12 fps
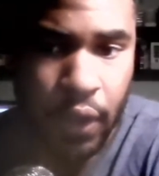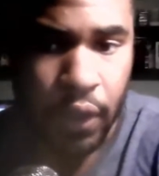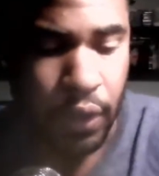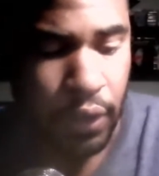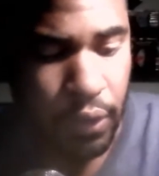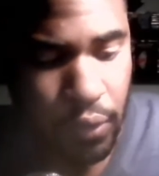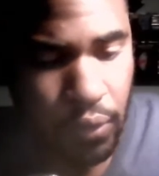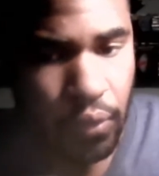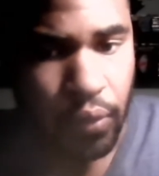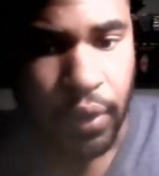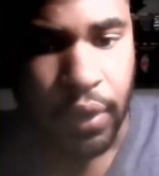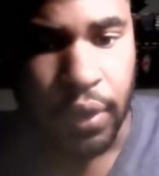
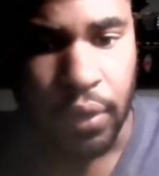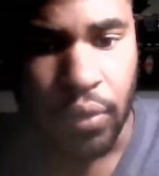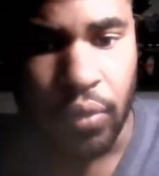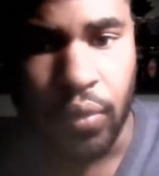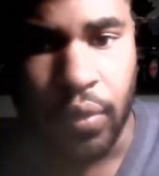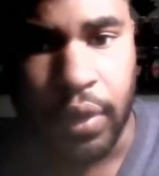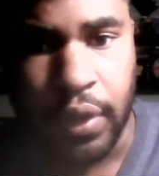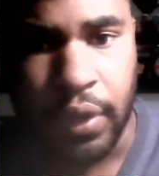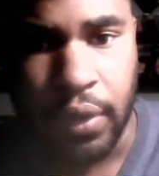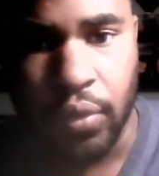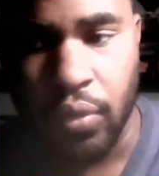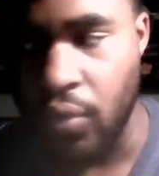Hello, hello,
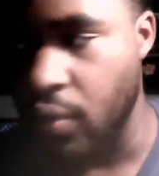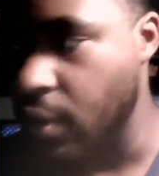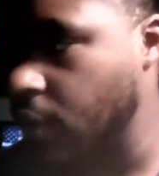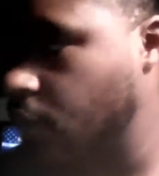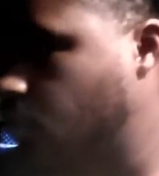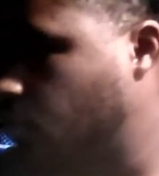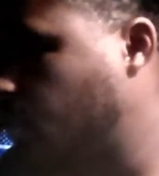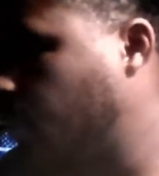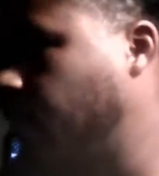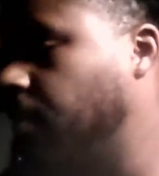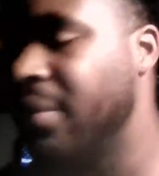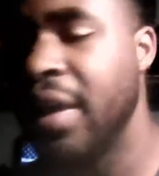hello.
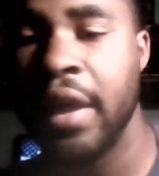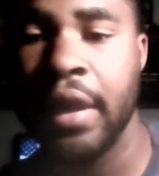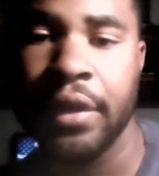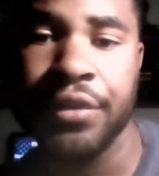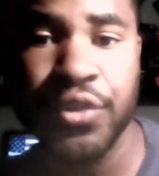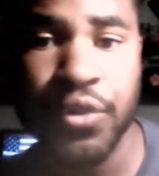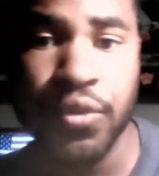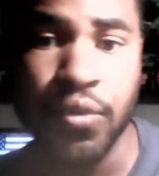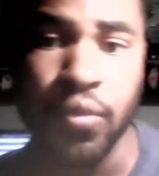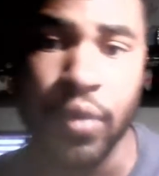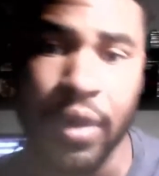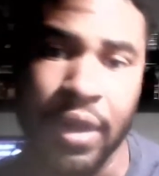Welcome back
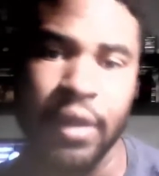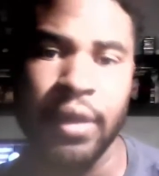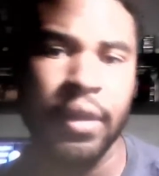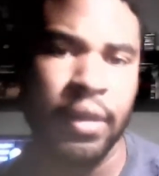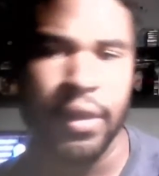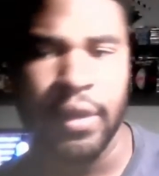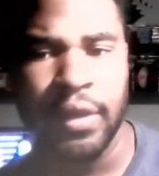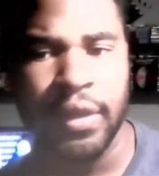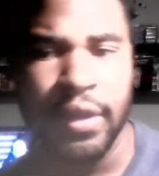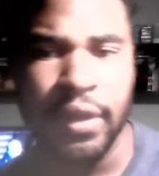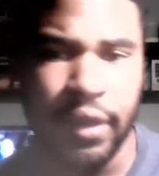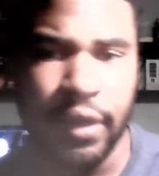to
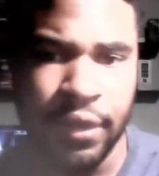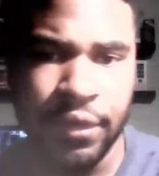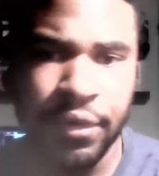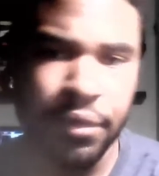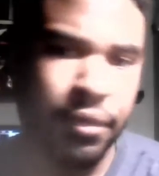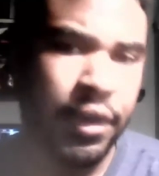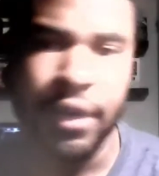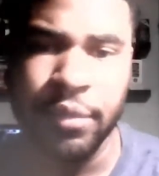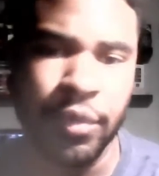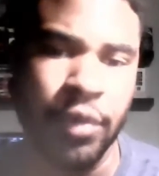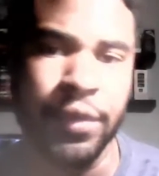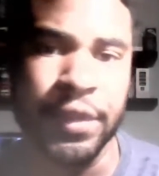Underrated
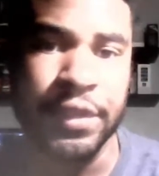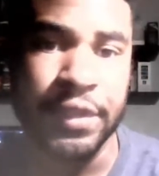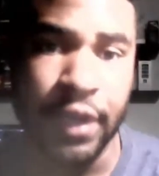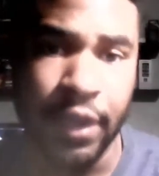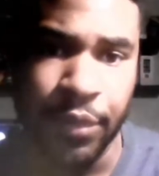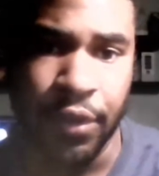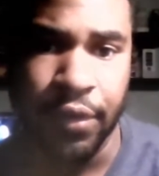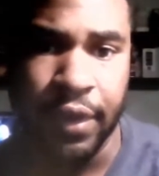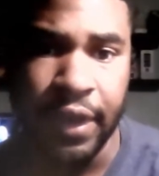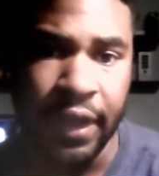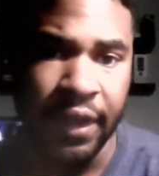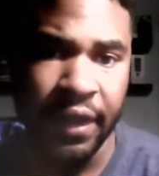Movies. I'm your
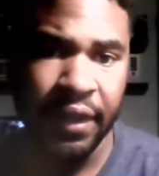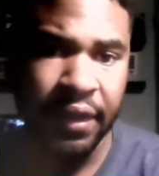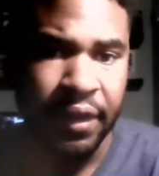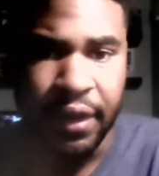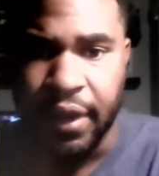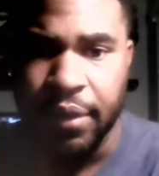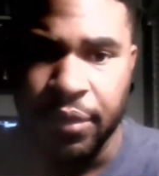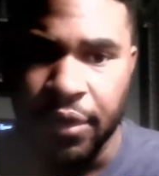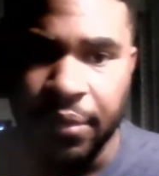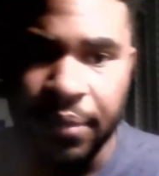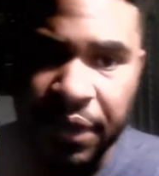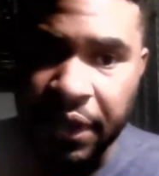guy, I'm
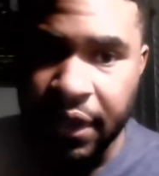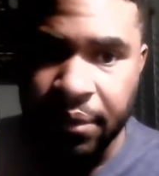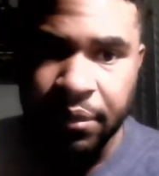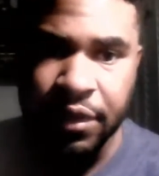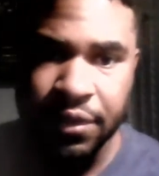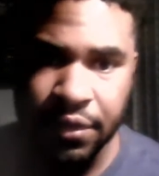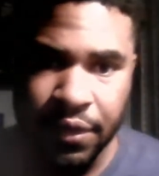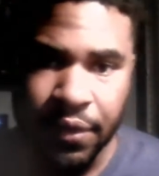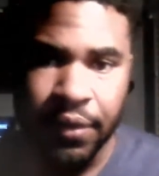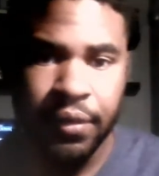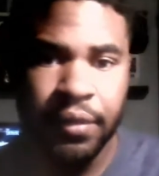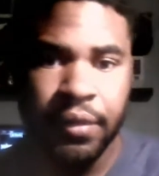your man,
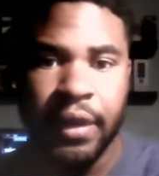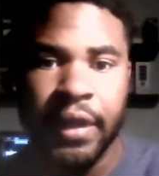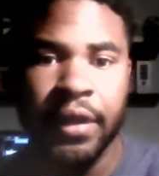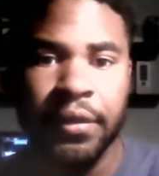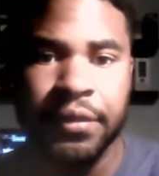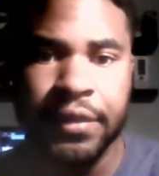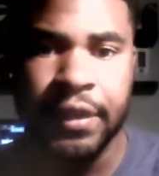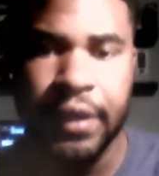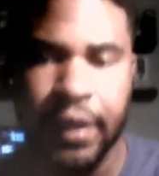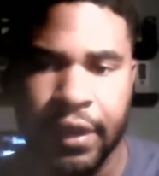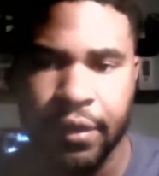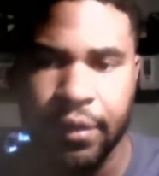Mr. Elton
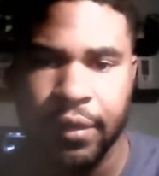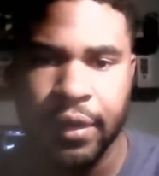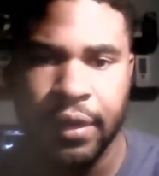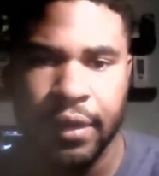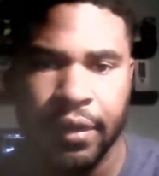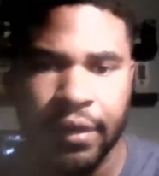Henry.